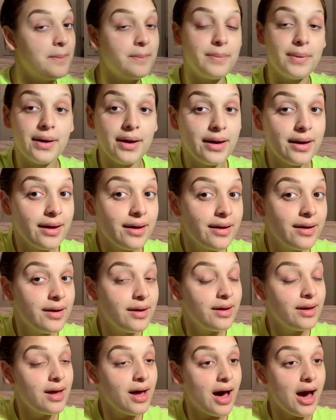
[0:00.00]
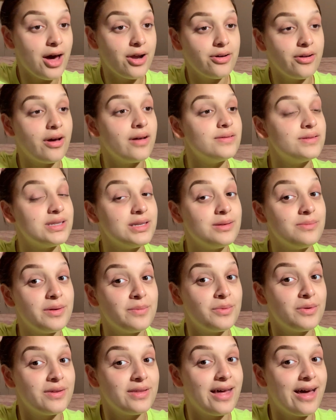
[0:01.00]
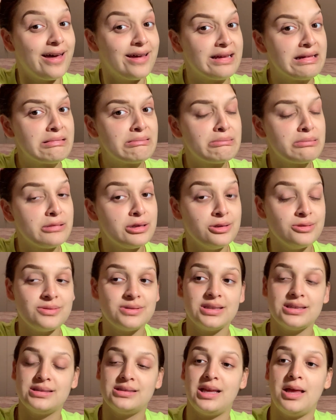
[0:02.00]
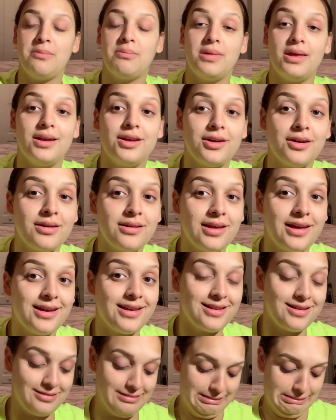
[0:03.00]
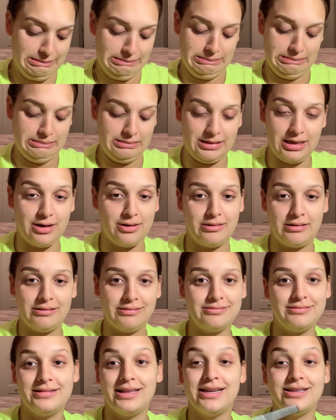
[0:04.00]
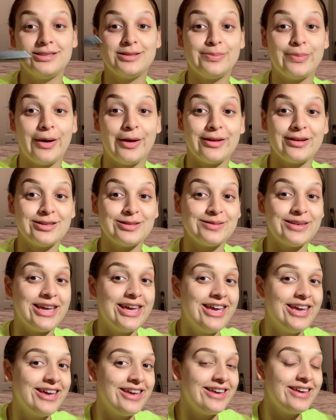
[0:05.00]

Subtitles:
But I don't know, I've seen people that use the same blender, like I don't know, that just bothers me.